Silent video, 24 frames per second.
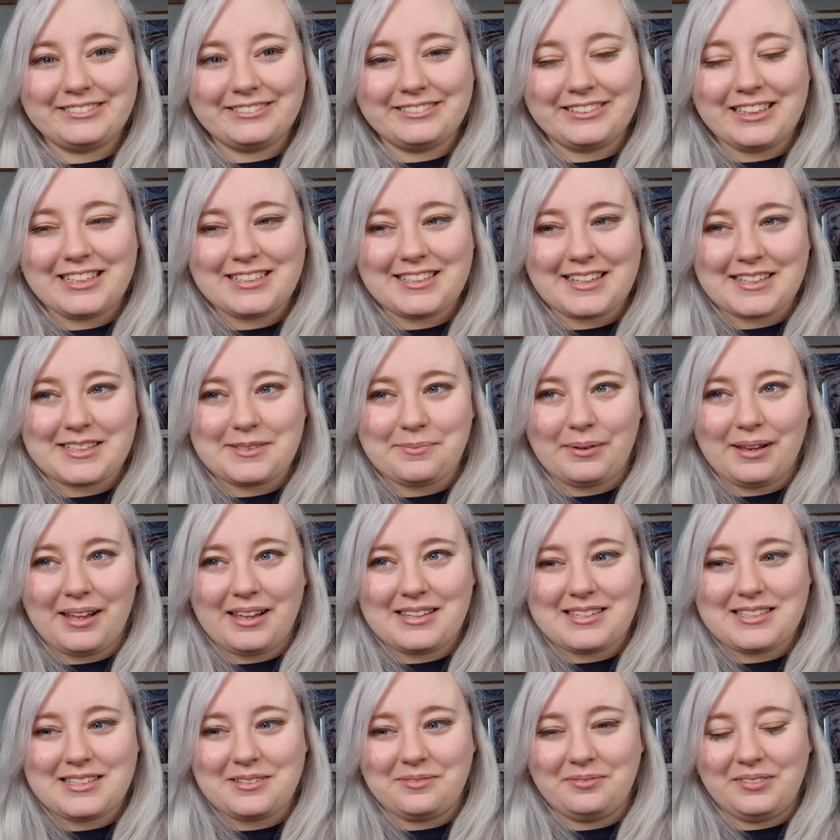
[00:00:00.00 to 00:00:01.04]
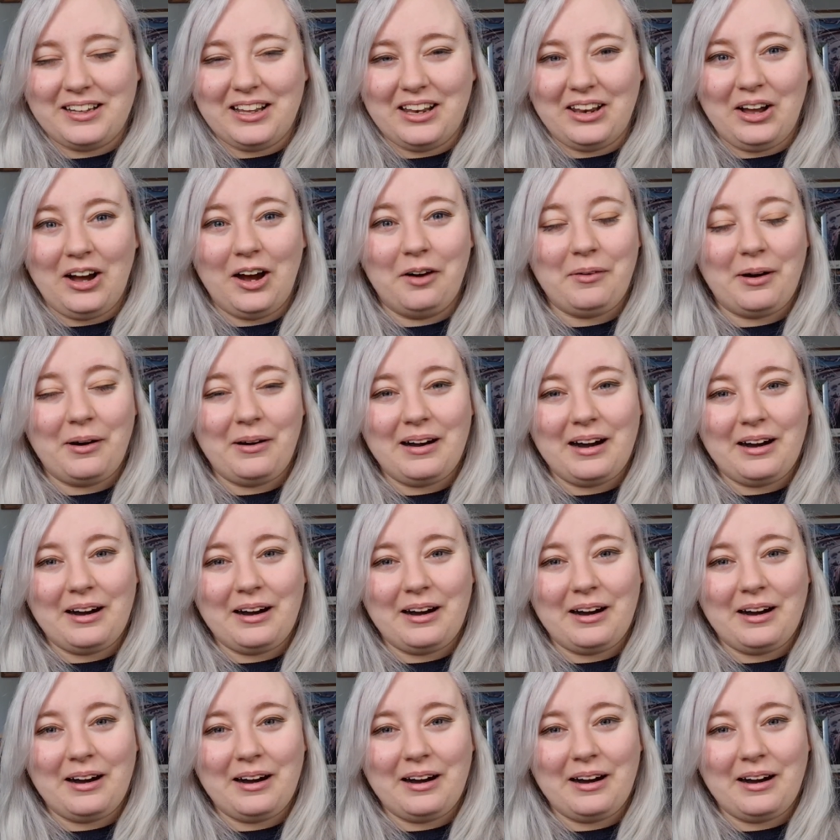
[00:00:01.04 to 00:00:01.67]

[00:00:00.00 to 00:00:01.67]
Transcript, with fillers: this explains to me a lot about